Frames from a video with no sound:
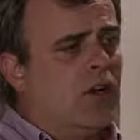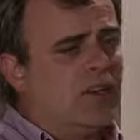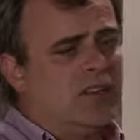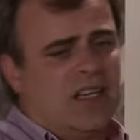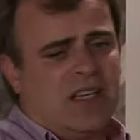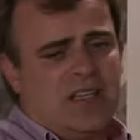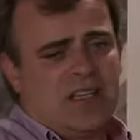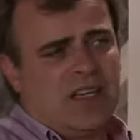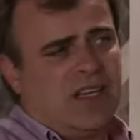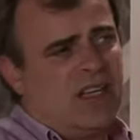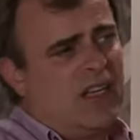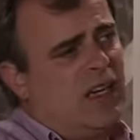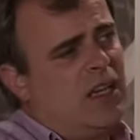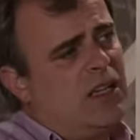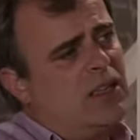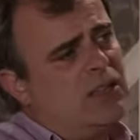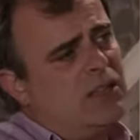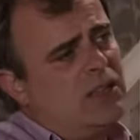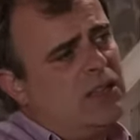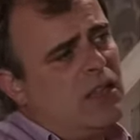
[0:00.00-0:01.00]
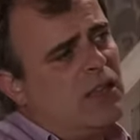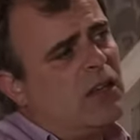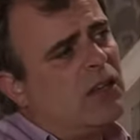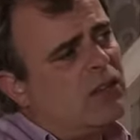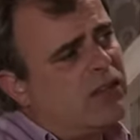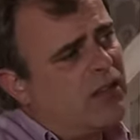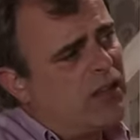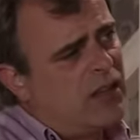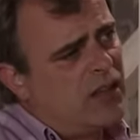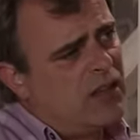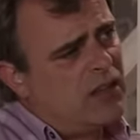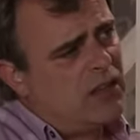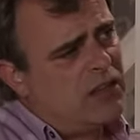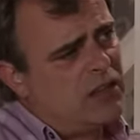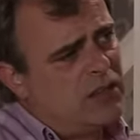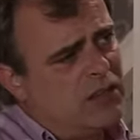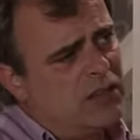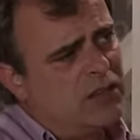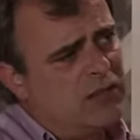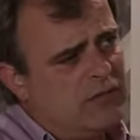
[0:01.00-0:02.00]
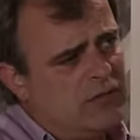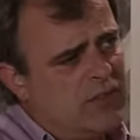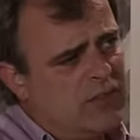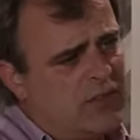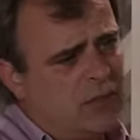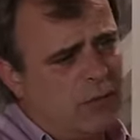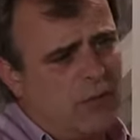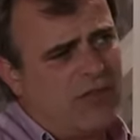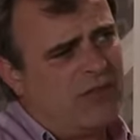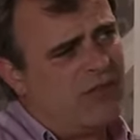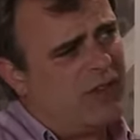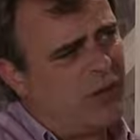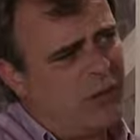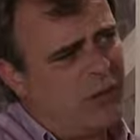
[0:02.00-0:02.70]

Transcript: exactly, yeah. I don't think the visit went very